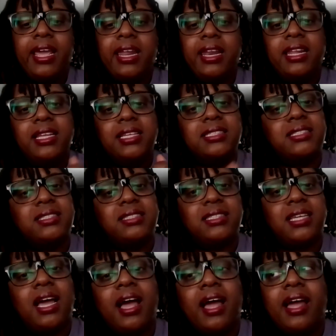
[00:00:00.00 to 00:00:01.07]
and it's
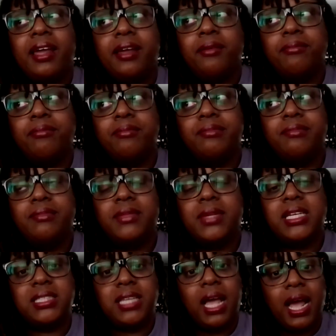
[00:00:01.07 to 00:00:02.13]

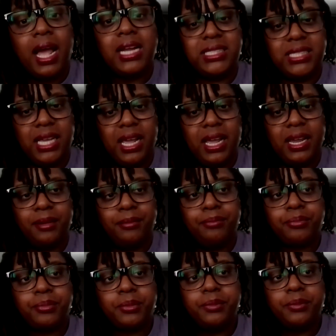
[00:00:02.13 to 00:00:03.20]
high
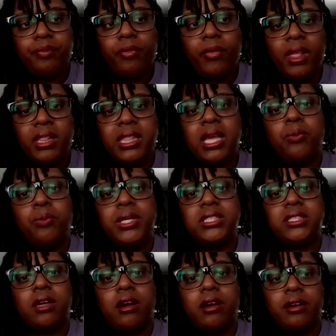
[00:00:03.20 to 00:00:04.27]
time that we
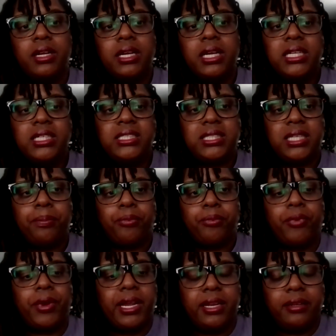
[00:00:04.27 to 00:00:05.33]
start
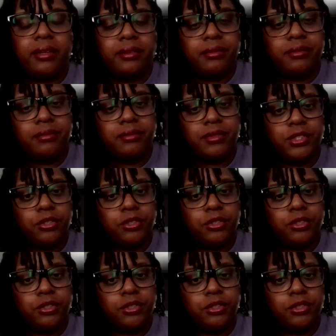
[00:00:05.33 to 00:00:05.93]
separating,